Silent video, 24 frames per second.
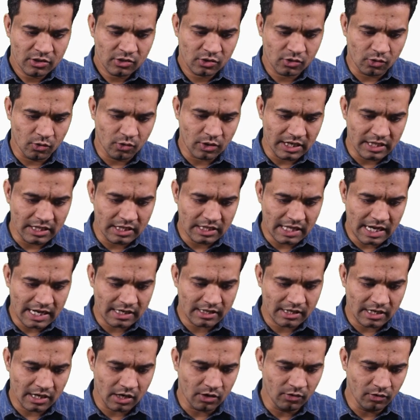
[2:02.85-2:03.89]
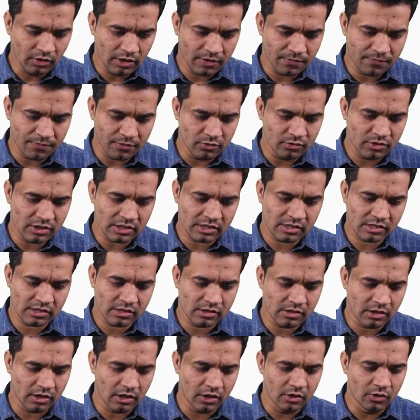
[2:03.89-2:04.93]
So in that now, if you
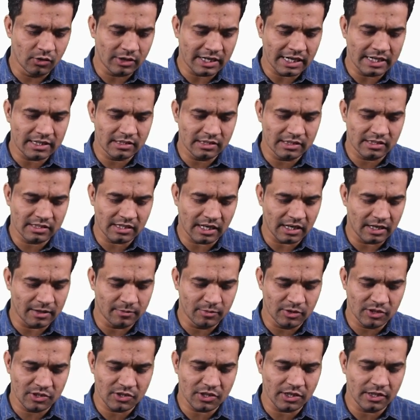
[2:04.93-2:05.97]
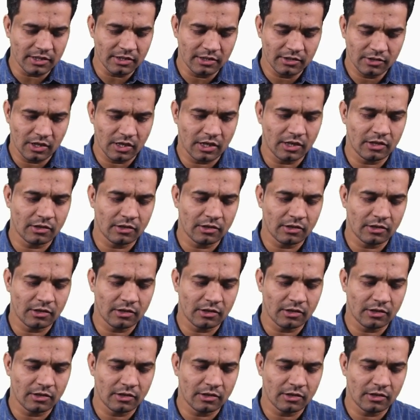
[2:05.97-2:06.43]
just look at this syllabus here,